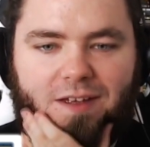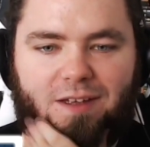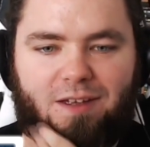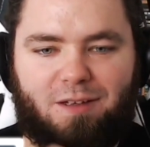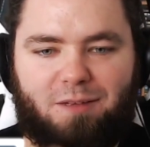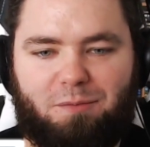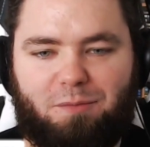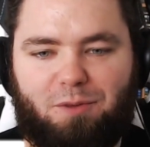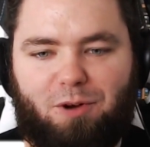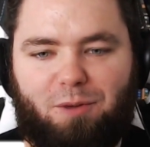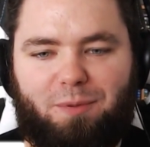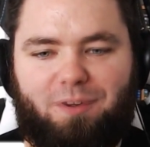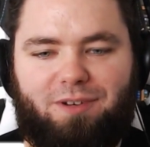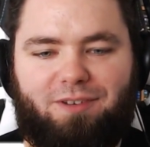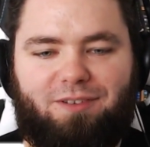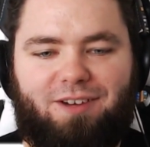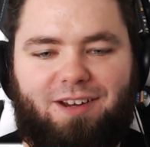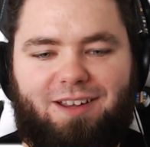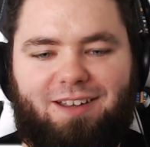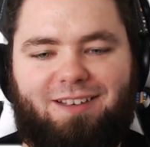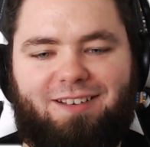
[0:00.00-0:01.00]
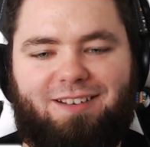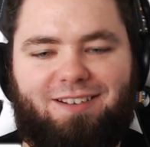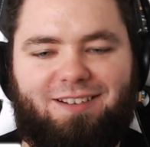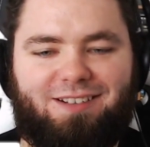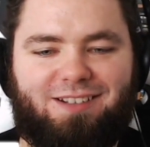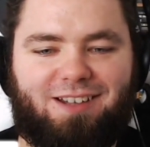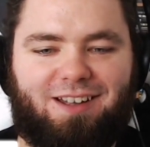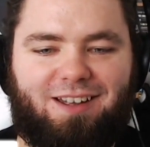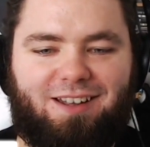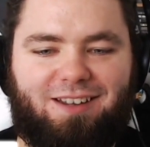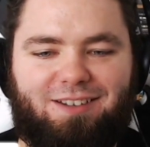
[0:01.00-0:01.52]
Mob and Reagan, a
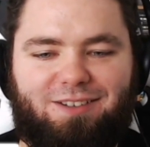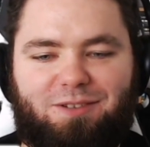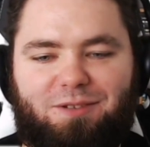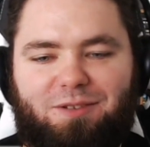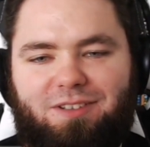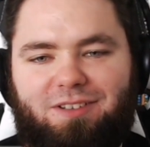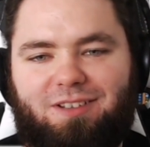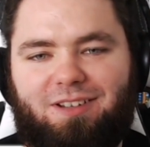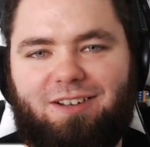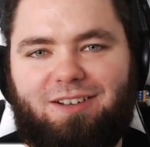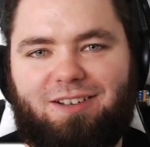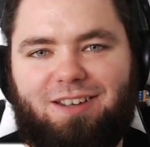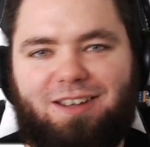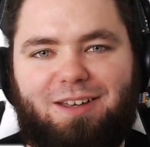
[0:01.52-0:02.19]
giant Tsunaki